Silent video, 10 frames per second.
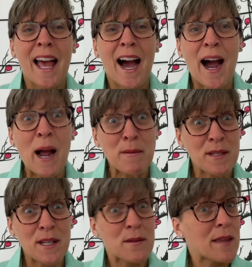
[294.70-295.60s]
I hope to
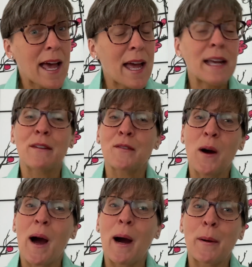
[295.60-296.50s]
see you there. If
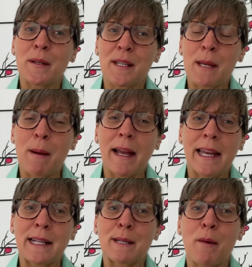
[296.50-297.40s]
not, I'll see you back
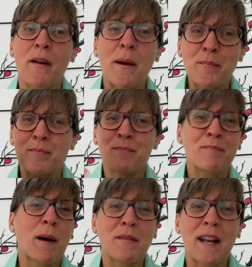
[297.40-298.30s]
here tomorrow.
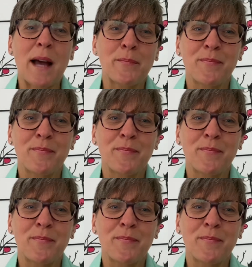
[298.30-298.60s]
Bye for now.